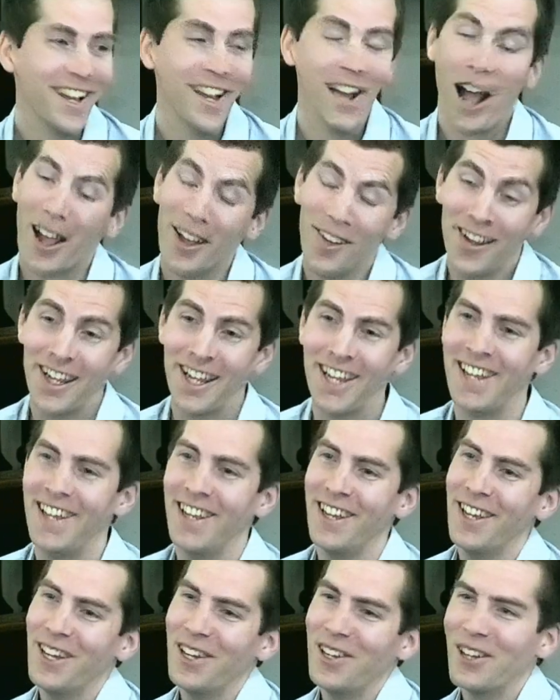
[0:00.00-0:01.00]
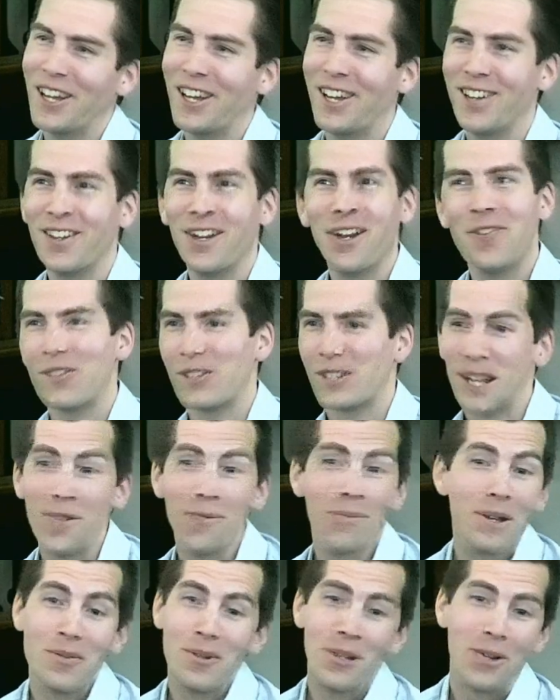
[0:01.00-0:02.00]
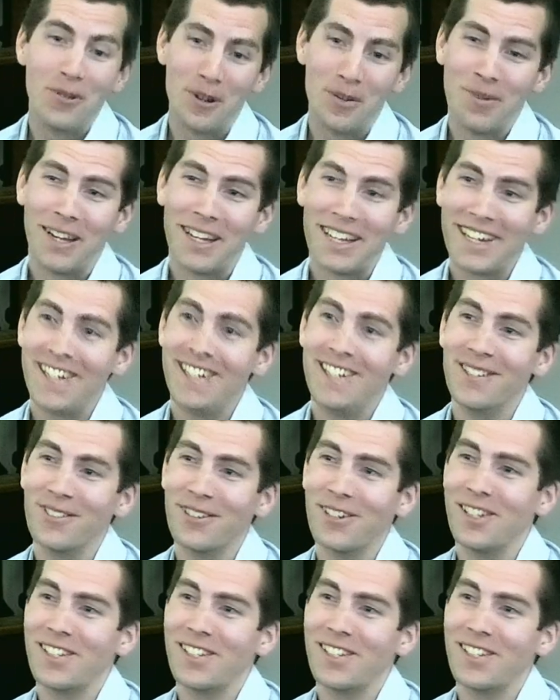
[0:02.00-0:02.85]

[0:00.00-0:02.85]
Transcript: I mean, for some people, it wouldn't make any difference.